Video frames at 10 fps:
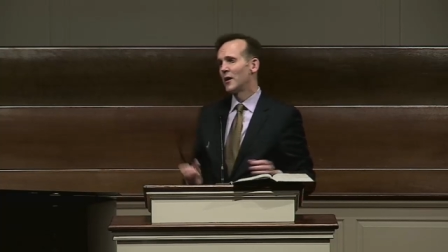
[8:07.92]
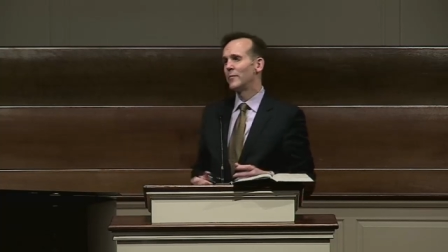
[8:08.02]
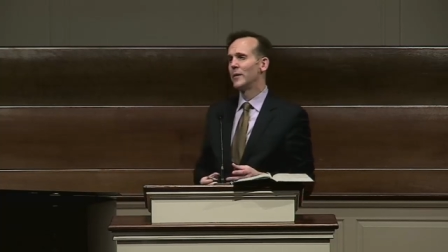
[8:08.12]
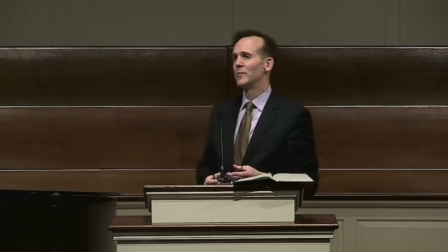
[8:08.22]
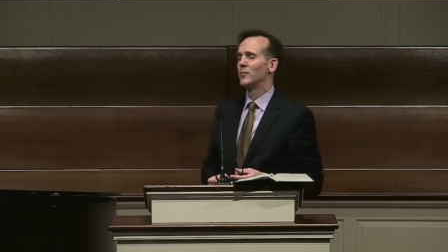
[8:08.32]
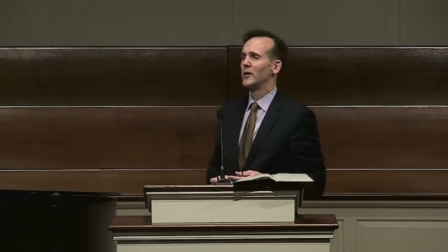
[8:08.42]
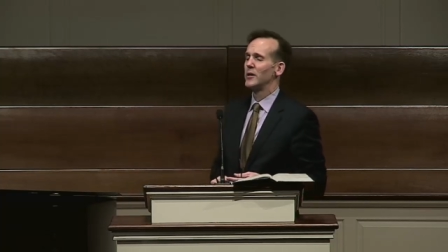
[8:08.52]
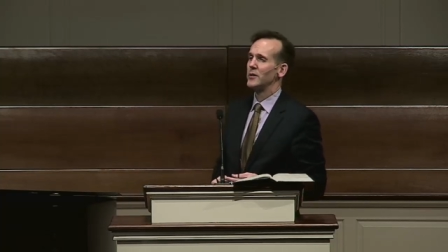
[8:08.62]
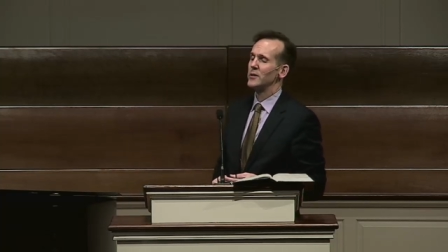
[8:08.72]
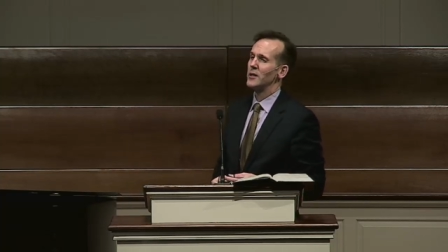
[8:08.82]
I remember
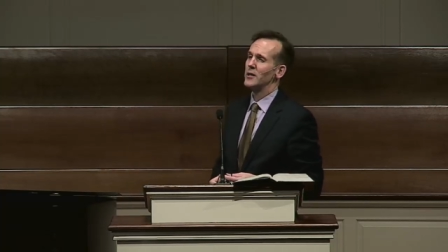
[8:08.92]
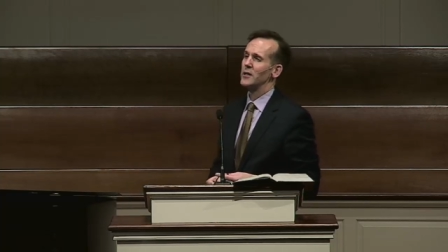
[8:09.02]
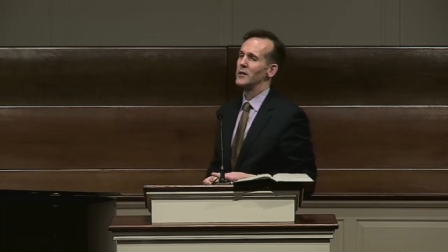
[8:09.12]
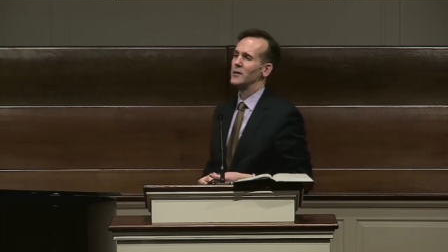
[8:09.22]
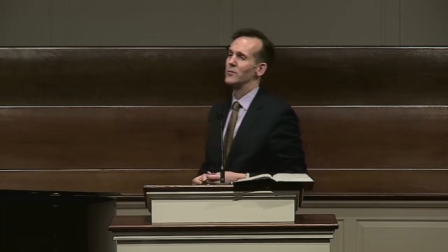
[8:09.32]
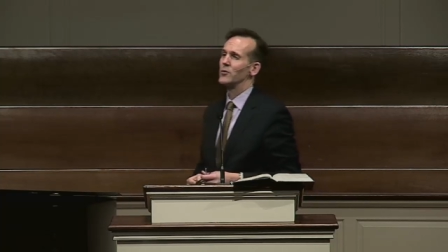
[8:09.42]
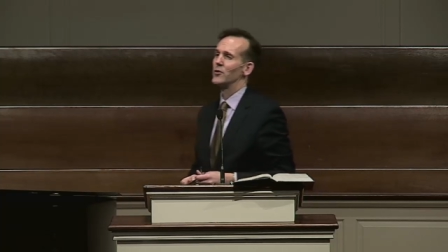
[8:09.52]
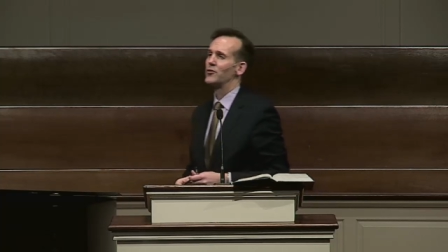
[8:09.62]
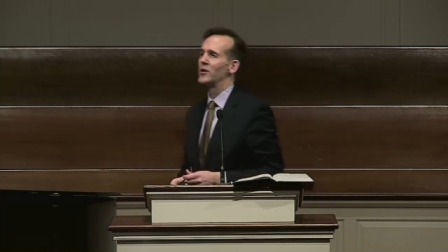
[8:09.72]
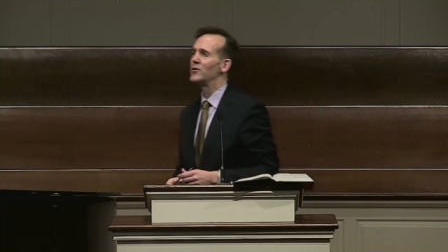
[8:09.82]
when I
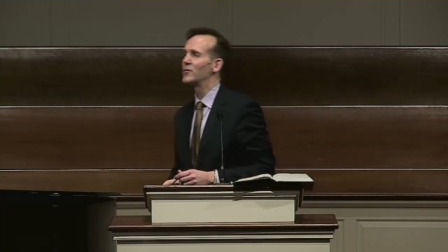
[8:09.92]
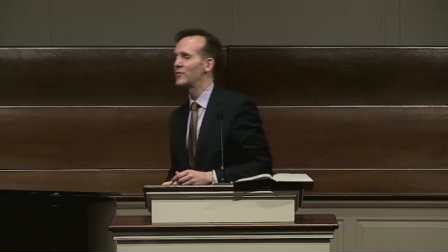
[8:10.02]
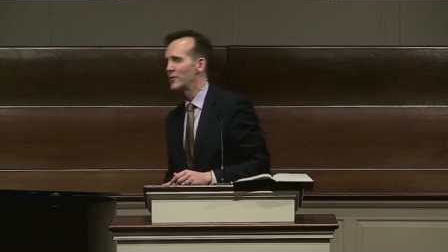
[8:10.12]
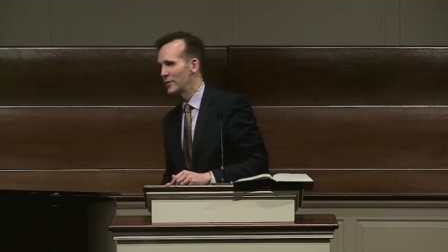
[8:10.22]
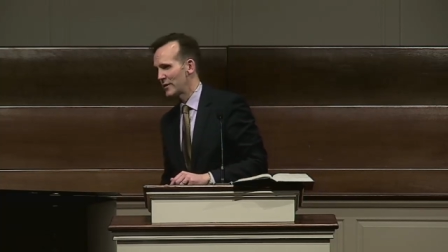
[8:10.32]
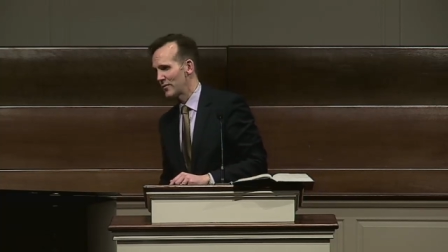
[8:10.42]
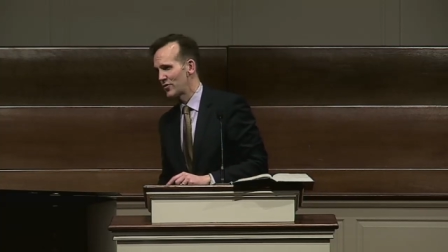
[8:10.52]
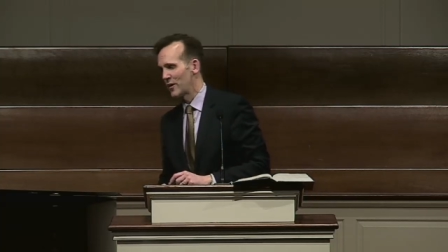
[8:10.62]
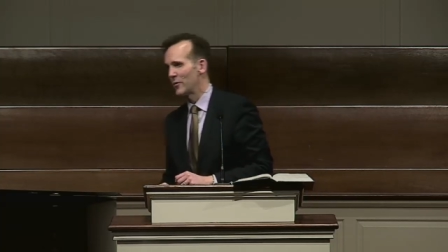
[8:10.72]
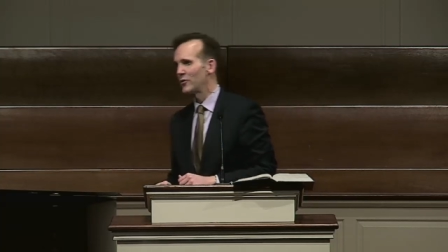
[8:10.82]
was interviewing
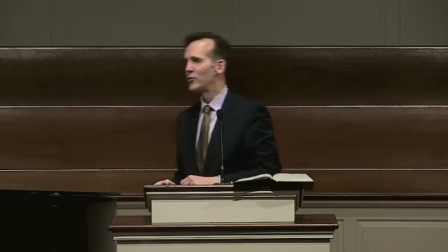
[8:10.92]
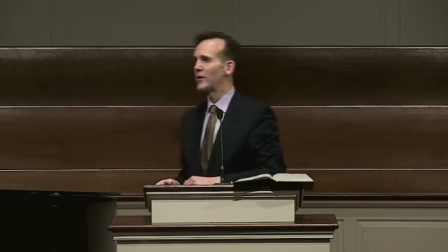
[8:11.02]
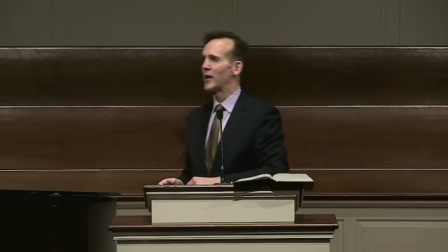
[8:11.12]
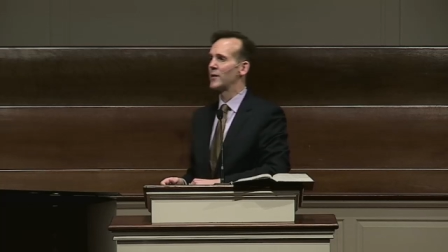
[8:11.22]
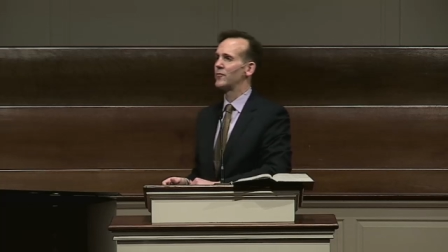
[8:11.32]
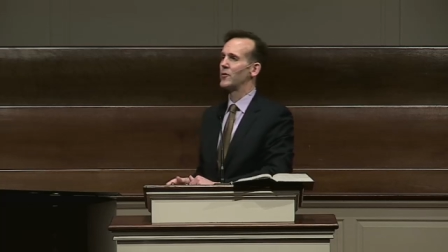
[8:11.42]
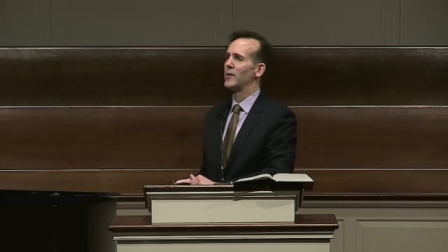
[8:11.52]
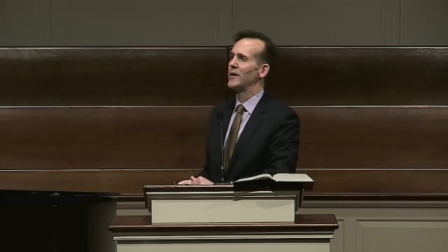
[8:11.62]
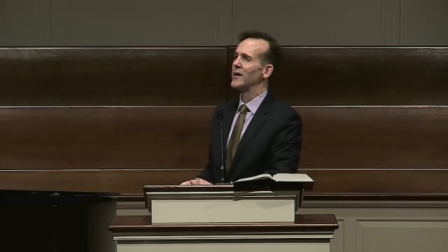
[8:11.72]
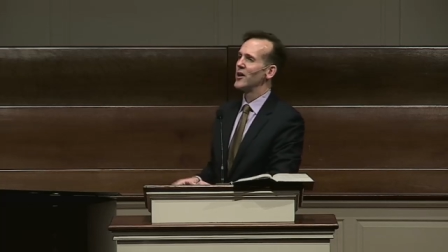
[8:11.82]
someone who came
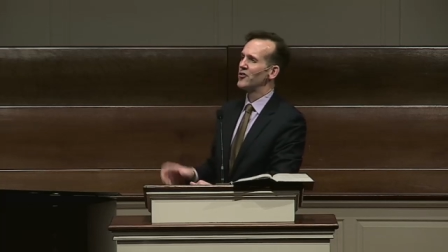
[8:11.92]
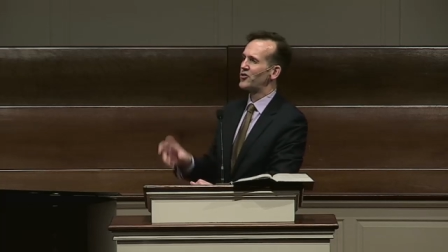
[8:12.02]
from a